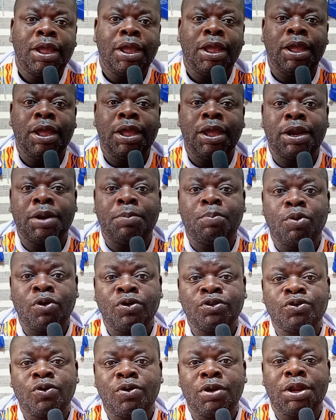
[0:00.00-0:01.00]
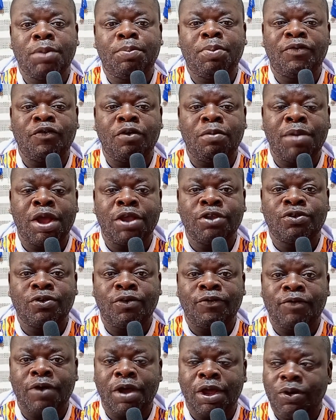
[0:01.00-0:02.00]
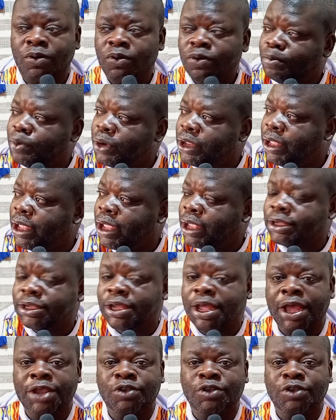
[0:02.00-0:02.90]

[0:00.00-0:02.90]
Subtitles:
report on the performance of our loan players